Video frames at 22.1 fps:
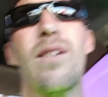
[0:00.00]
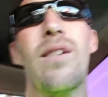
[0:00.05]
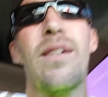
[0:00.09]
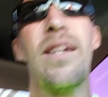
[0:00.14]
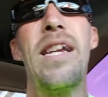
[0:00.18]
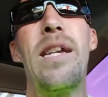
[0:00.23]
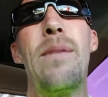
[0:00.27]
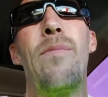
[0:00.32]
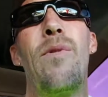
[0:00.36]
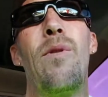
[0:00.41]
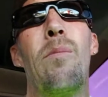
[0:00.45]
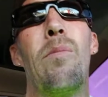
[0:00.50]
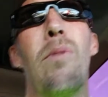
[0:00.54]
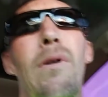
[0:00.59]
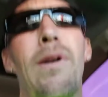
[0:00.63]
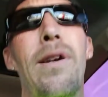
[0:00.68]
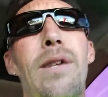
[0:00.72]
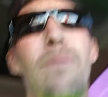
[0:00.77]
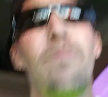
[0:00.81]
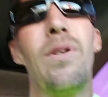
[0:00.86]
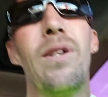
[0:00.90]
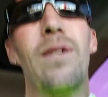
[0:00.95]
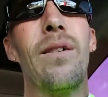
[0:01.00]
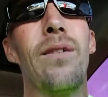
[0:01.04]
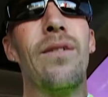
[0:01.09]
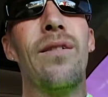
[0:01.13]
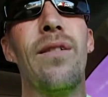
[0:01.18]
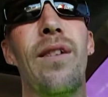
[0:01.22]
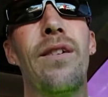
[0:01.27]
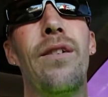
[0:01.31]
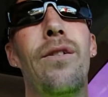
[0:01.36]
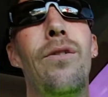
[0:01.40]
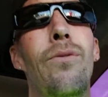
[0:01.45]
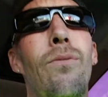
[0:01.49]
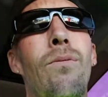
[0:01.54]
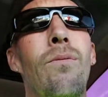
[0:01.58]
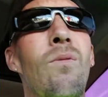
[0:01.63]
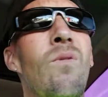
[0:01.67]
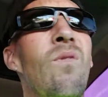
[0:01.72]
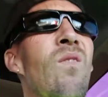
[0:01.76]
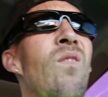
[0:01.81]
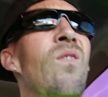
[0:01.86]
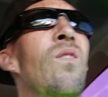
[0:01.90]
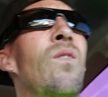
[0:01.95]
keep the brain, because they knew
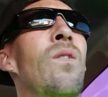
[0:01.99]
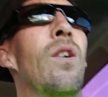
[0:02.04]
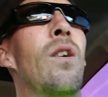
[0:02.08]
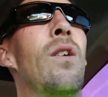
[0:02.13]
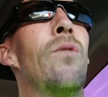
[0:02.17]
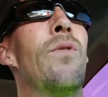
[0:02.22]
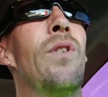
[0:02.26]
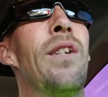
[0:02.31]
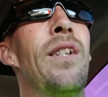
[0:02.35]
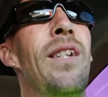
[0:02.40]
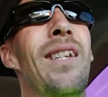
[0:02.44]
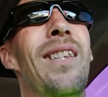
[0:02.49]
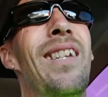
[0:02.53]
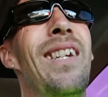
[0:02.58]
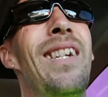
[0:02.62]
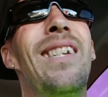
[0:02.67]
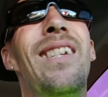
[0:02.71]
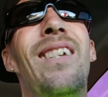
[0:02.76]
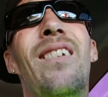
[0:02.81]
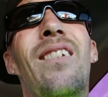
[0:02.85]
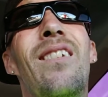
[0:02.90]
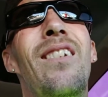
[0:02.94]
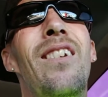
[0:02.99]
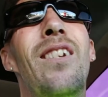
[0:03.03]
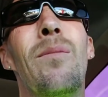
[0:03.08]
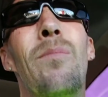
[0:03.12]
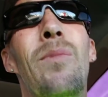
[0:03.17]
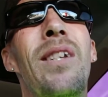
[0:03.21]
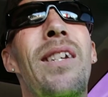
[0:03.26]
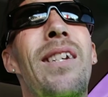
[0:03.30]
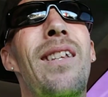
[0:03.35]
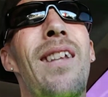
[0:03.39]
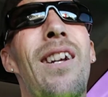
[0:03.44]
already, and they did DMT.